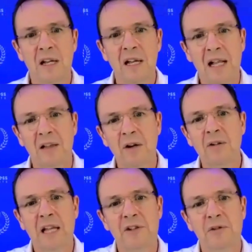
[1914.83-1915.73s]

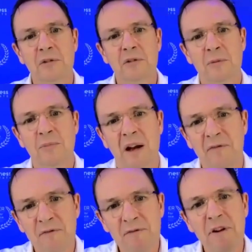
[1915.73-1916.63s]
Local angel groups are
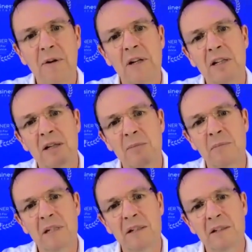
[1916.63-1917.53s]
very
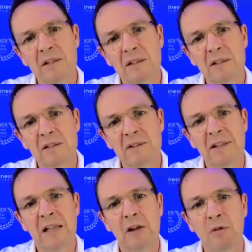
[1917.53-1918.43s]
committed to
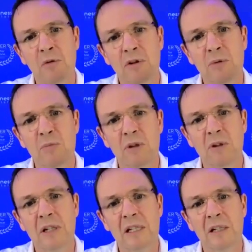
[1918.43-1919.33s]
their local
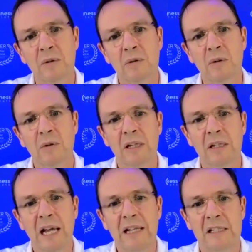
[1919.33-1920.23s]
community
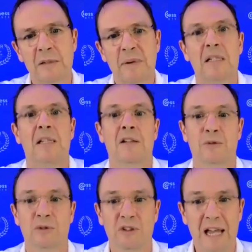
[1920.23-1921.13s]
and especially their
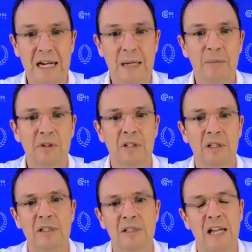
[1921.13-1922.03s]
local startup scene.
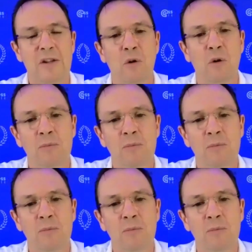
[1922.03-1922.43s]
Is that your